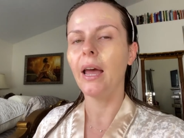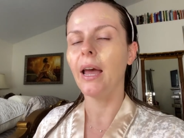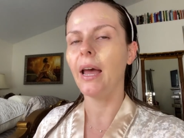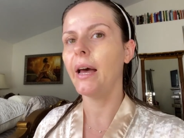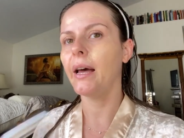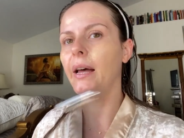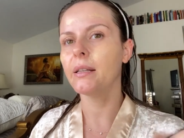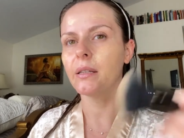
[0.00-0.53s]

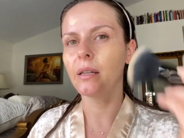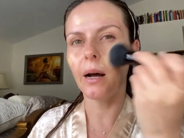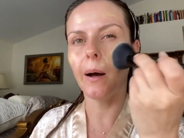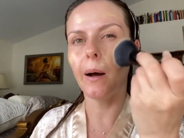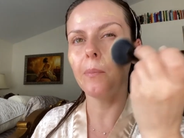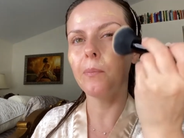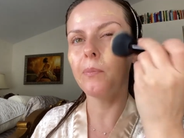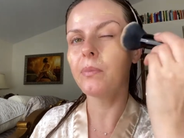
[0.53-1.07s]
and
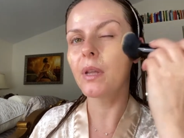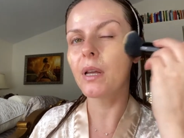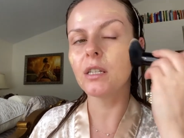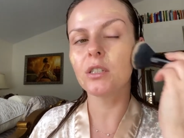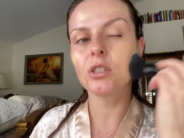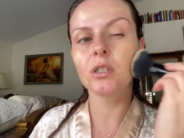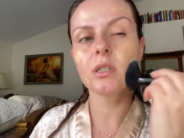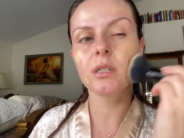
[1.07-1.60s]
um,
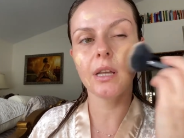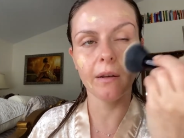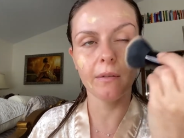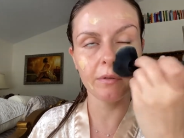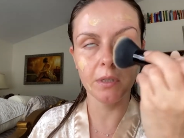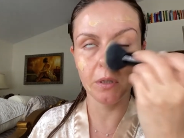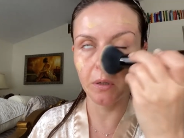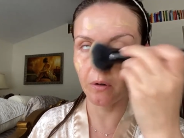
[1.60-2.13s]
it just
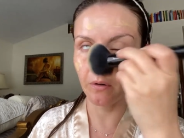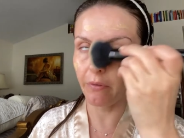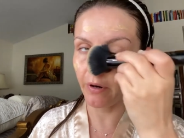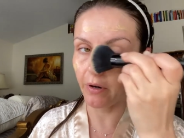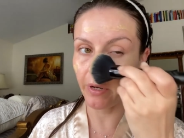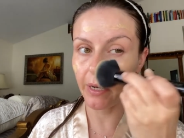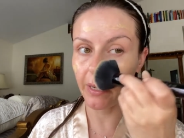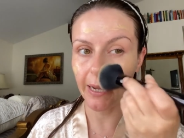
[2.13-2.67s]
gives you a
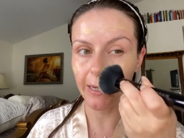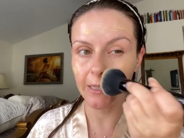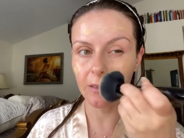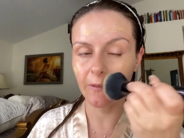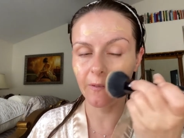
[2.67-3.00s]
very nice